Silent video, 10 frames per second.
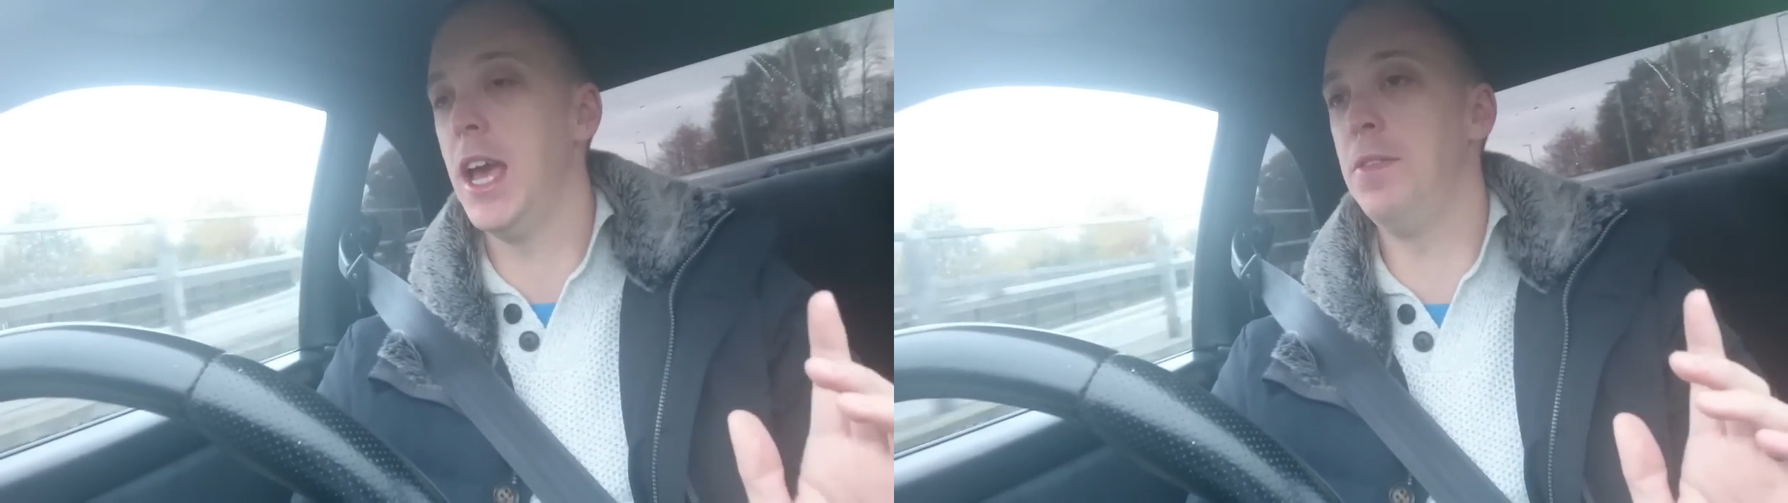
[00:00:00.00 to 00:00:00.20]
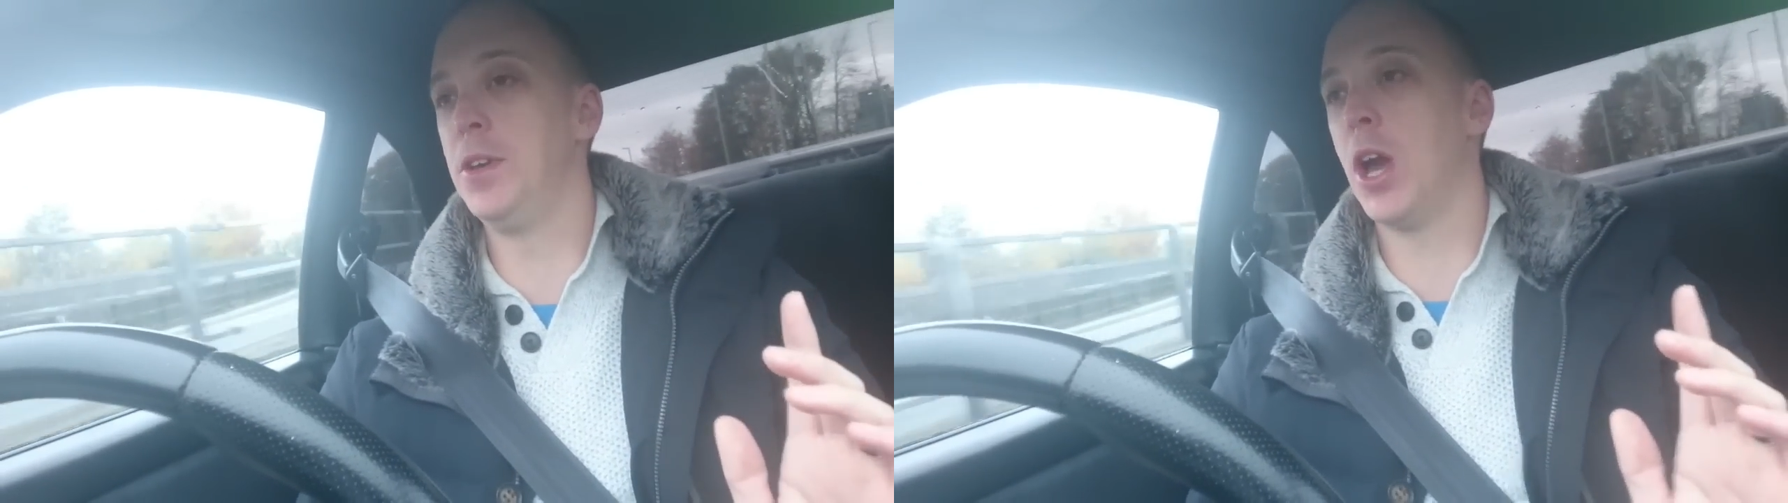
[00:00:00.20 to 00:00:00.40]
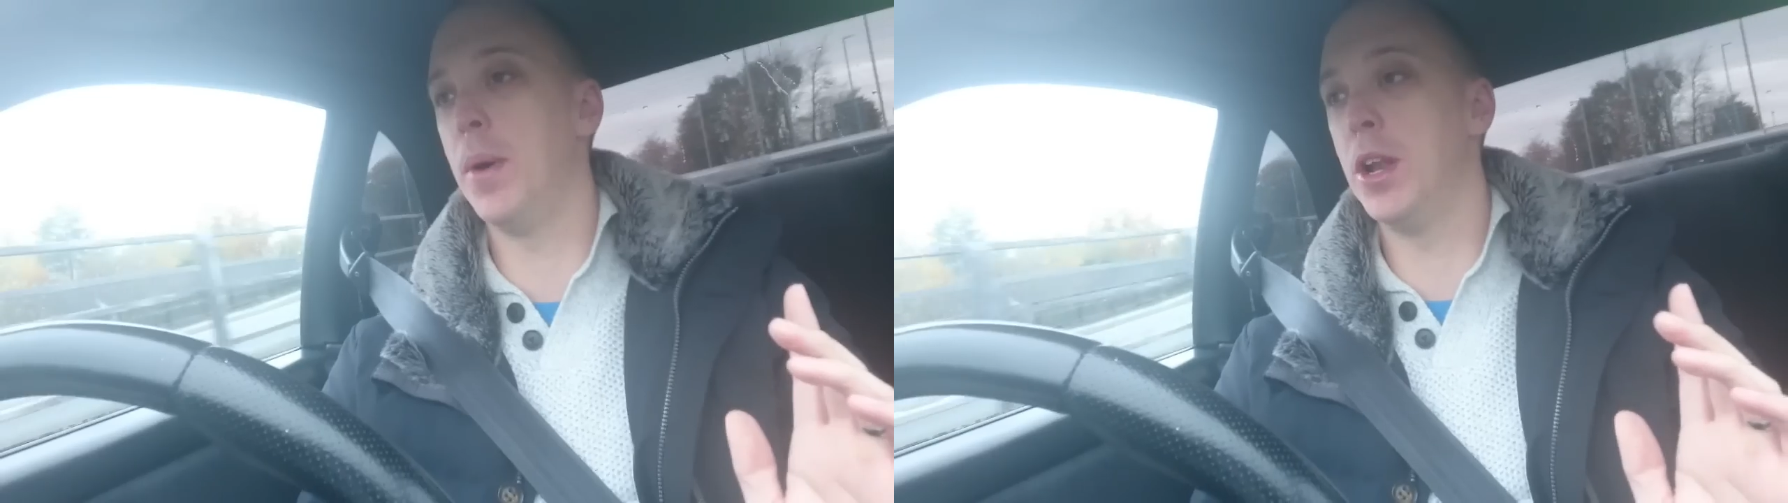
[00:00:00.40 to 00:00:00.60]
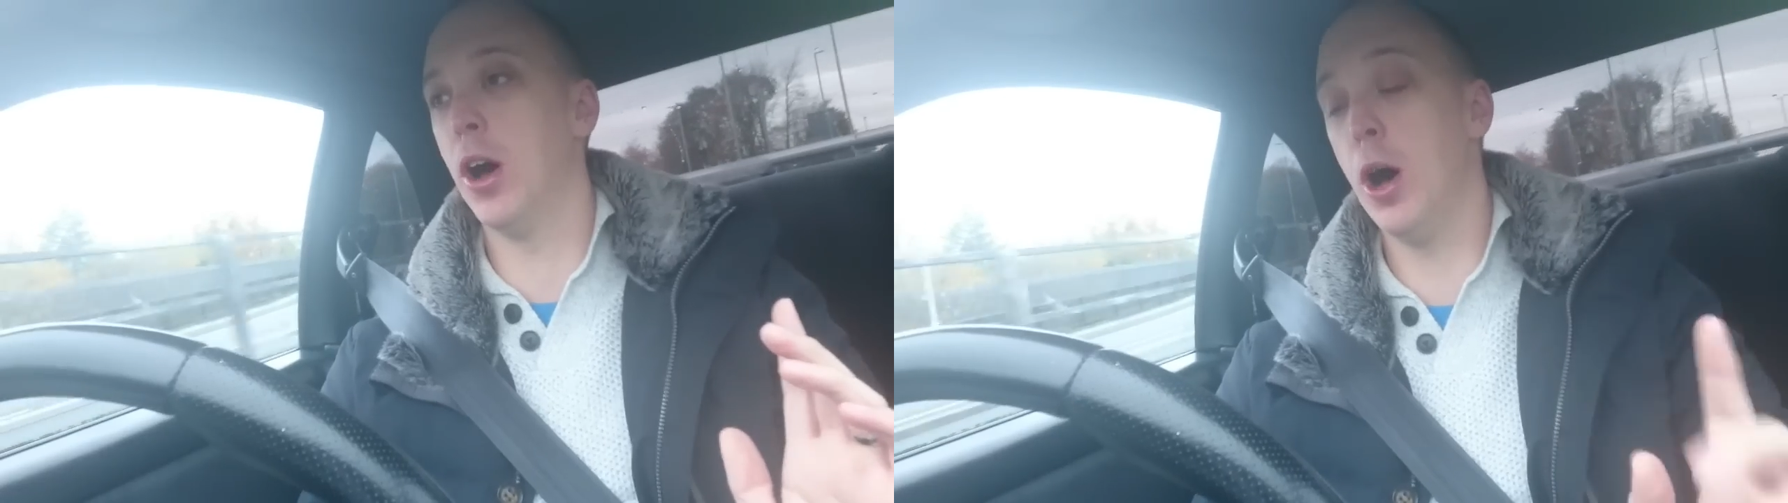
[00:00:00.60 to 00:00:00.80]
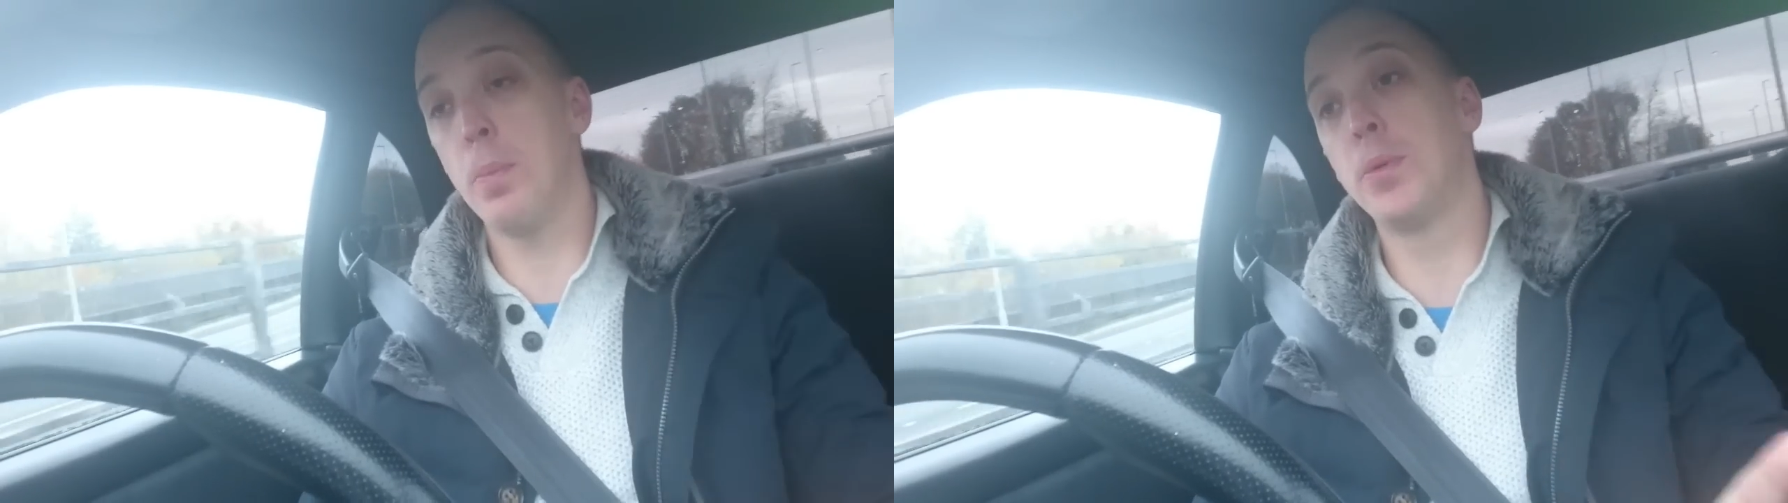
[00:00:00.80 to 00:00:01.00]
If you're going
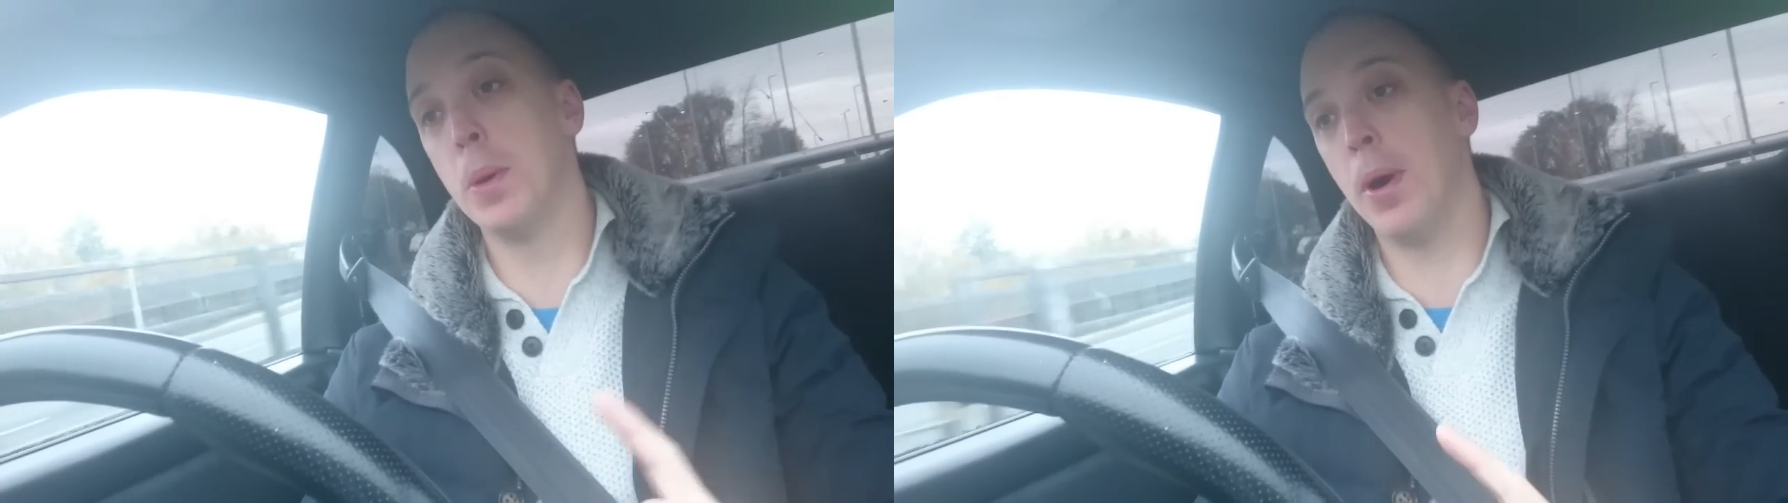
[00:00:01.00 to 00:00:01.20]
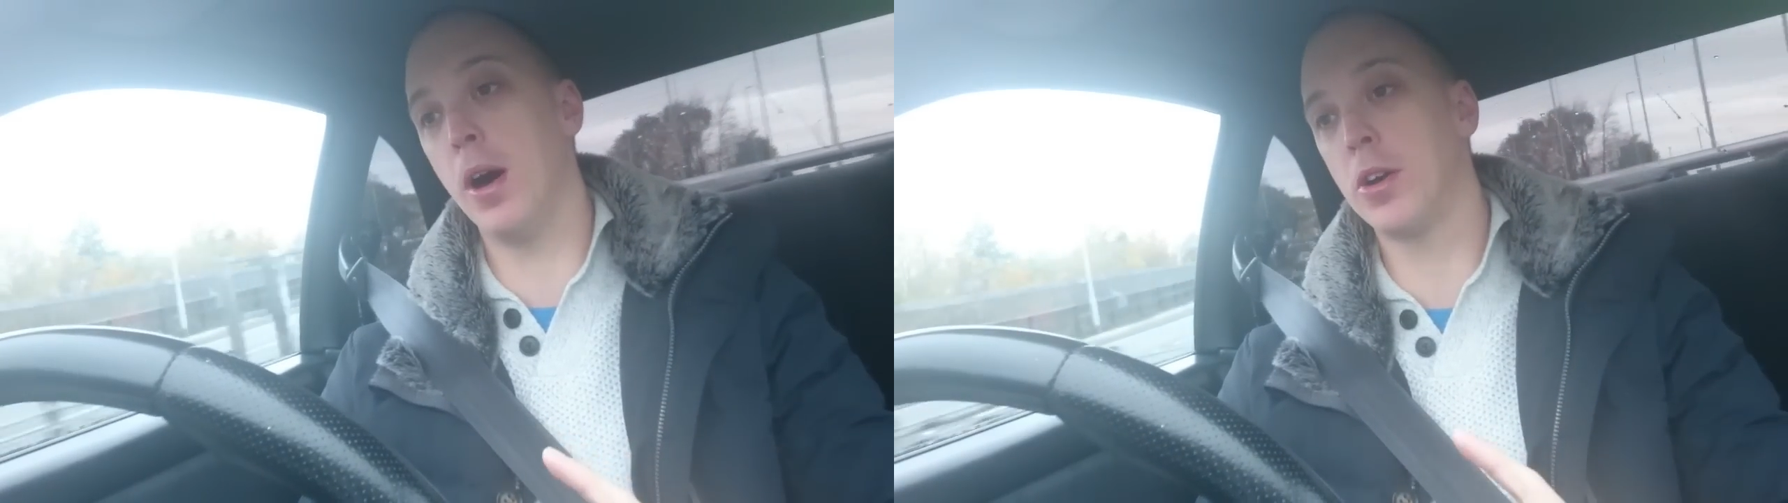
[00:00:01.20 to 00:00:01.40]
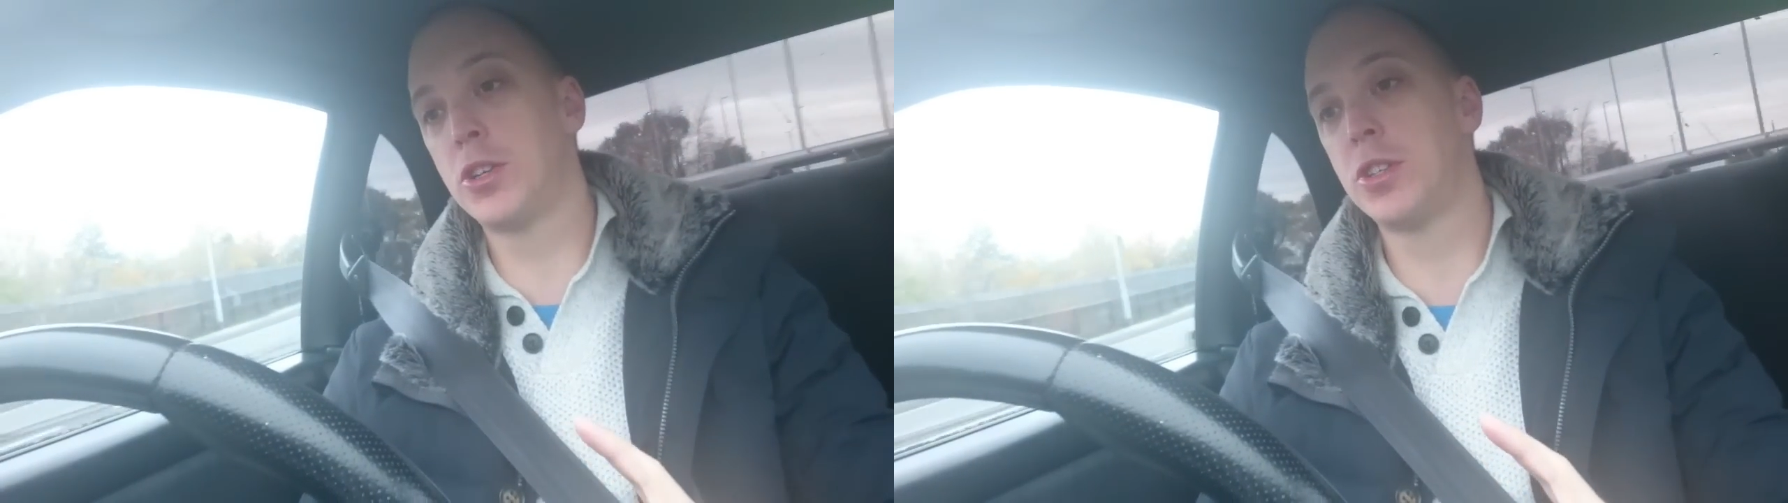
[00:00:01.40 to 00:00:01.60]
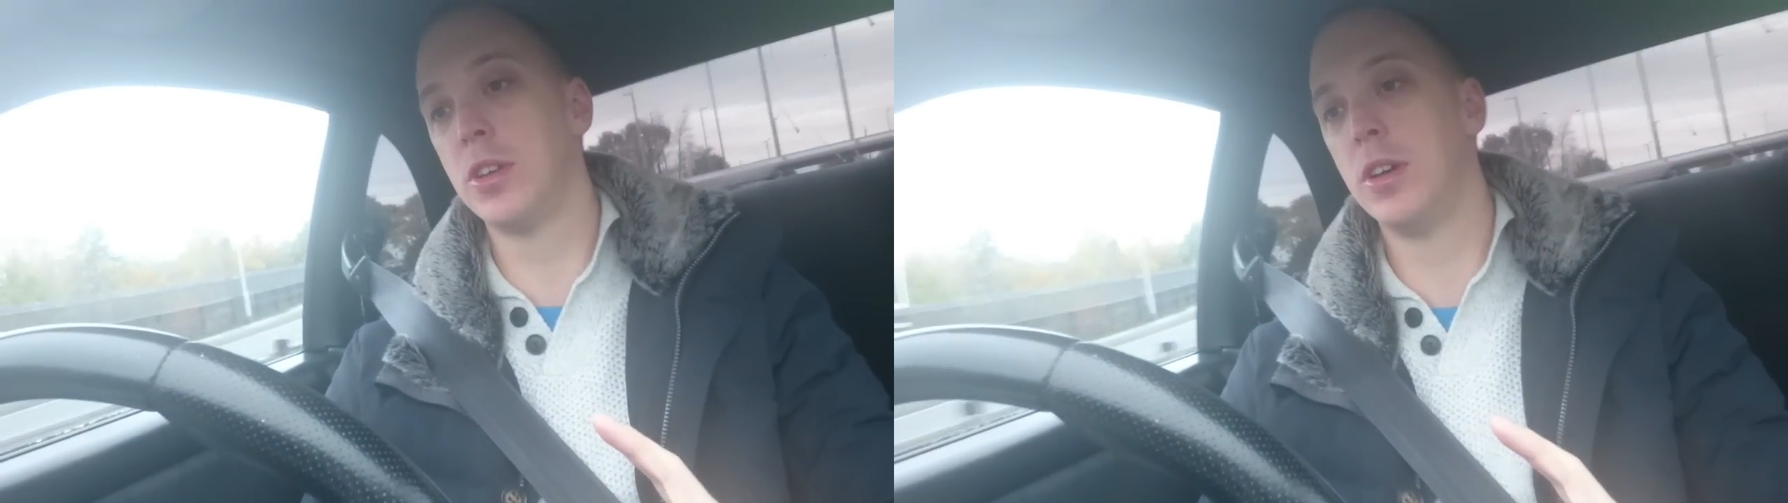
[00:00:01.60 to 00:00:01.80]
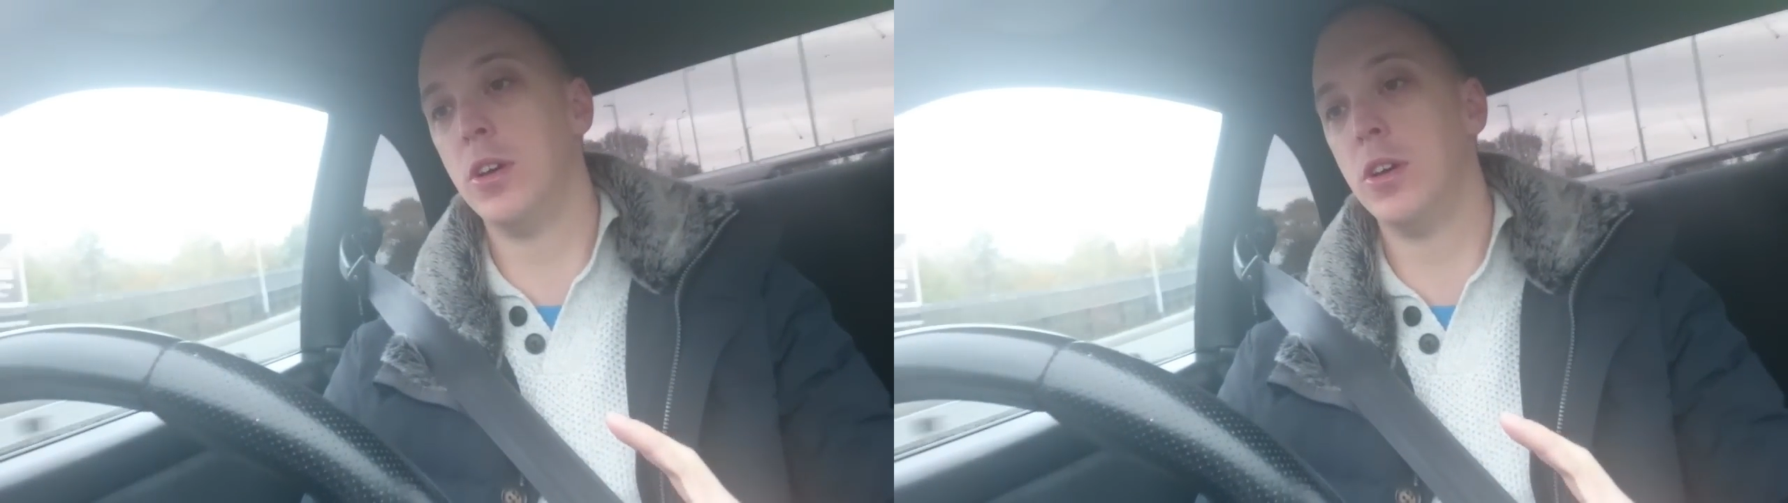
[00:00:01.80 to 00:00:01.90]
up the box